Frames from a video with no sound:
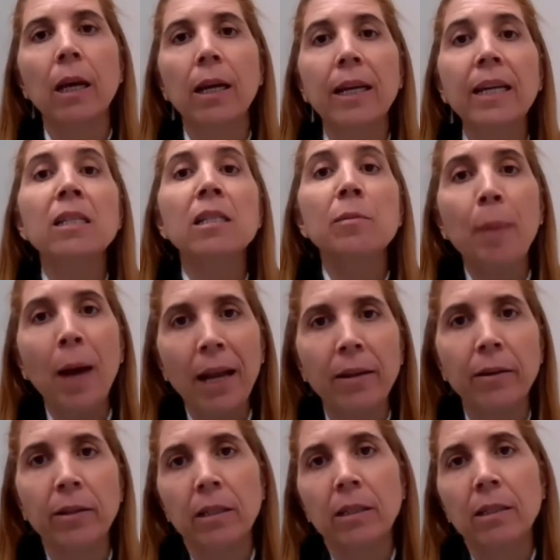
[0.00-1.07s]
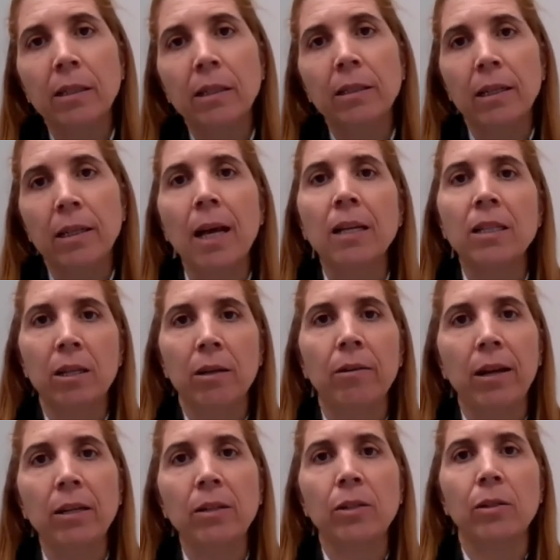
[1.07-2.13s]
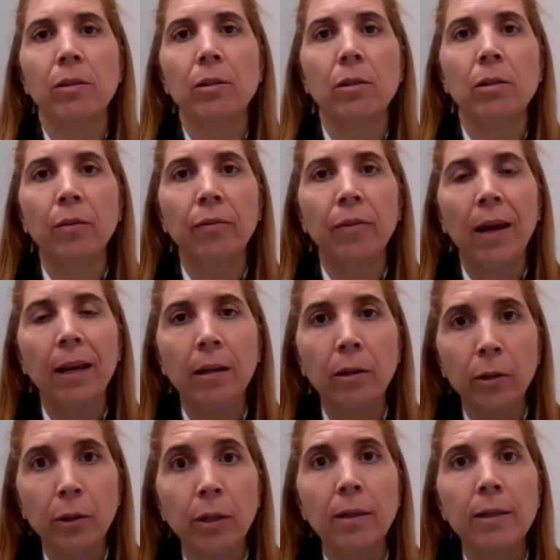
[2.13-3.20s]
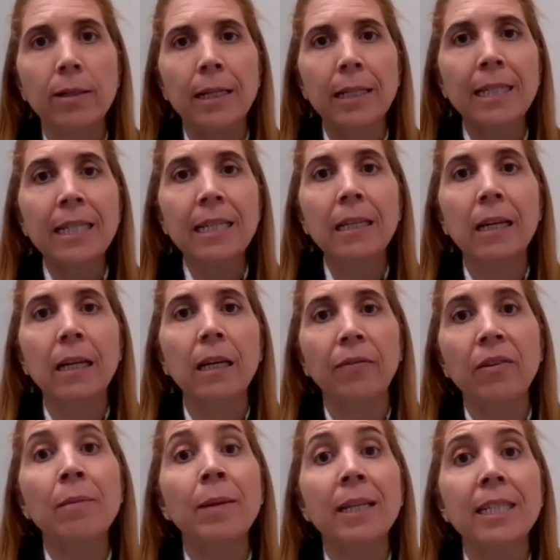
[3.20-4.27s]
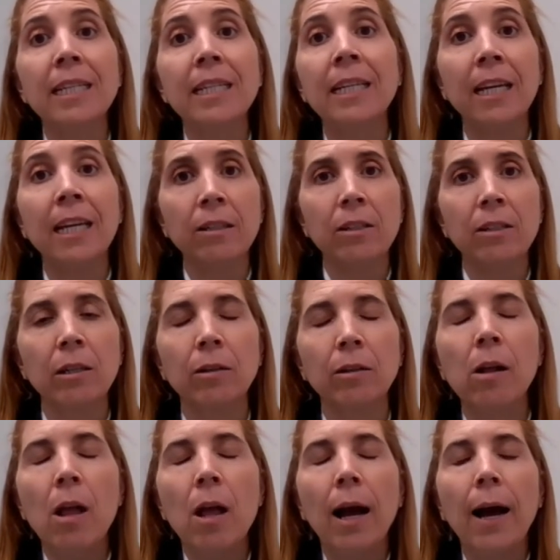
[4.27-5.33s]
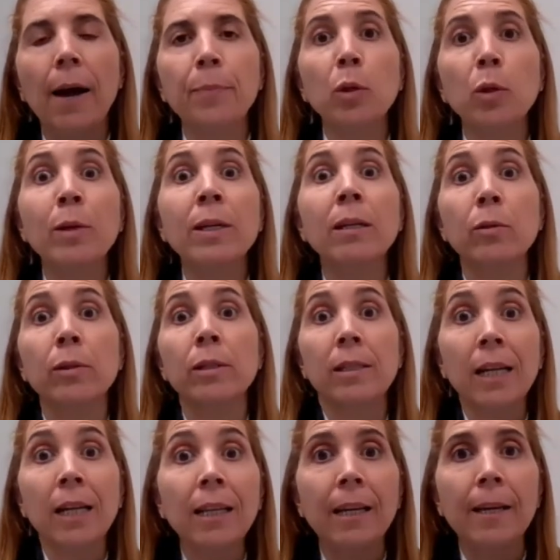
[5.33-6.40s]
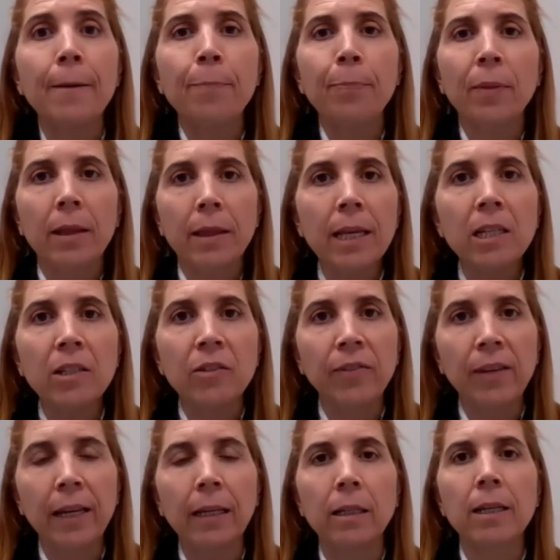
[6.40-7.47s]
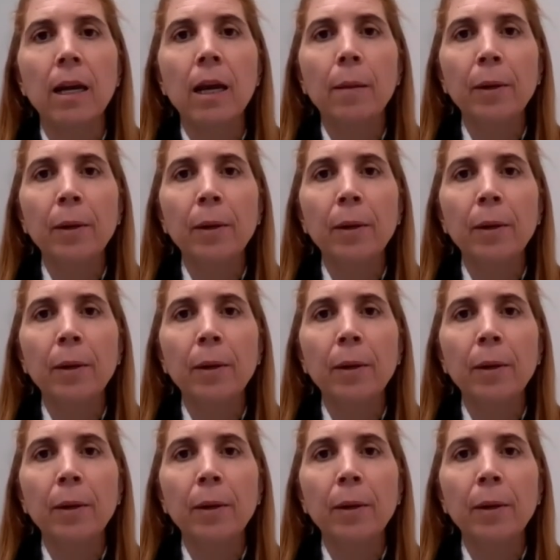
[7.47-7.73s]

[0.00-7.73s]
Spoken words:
inspire the next generations of girls and female teenagers, to study this field,